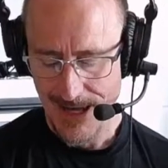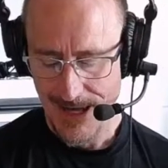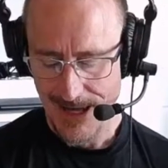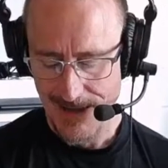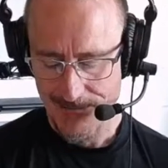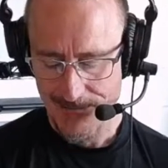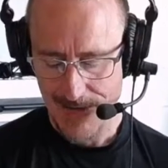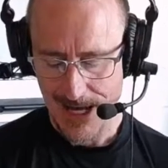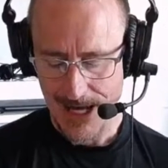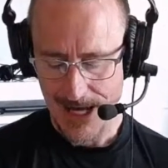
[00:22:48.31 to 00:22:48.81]

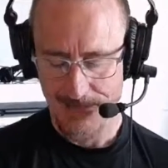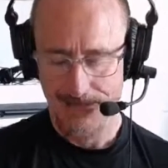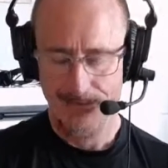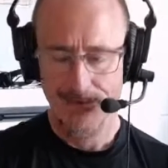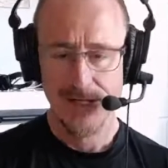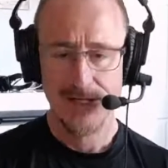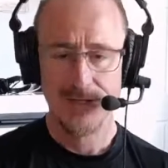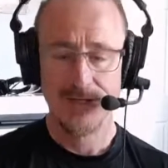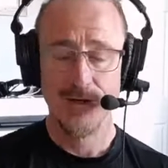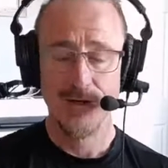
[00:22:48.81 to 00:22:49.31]
Amen.
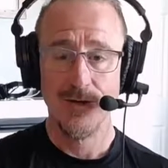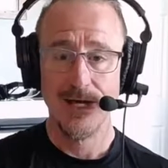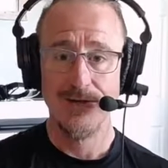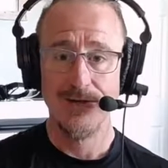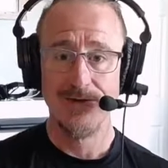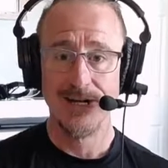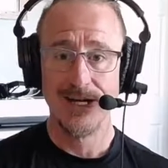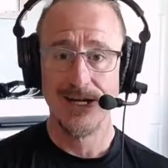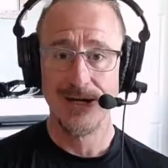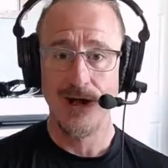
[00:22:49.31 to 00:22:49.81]
So
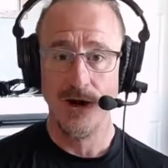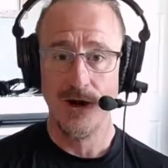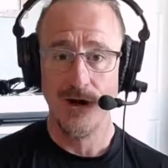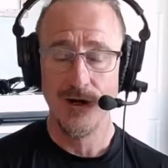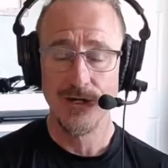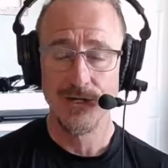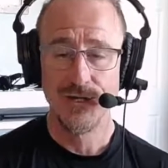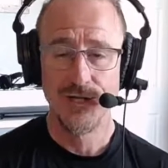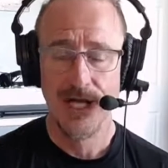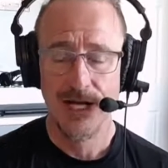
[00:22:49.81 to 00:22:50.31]
even in
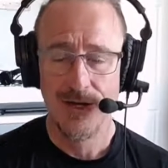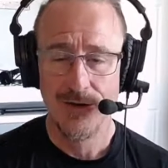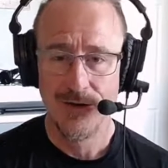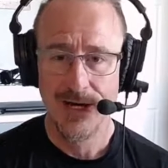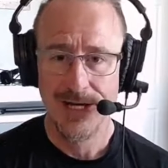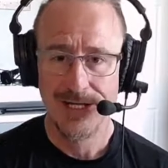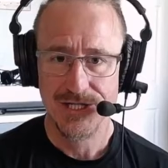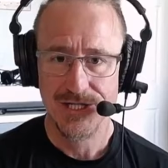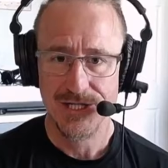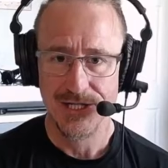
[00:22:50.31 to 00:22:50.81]
our
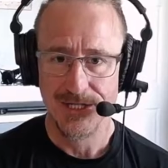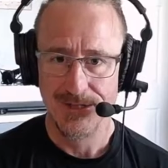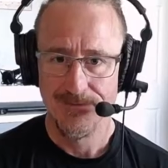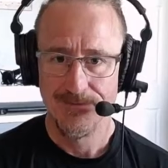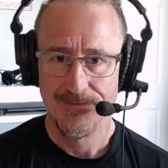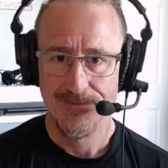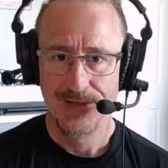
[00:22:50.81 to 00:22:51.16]
generation,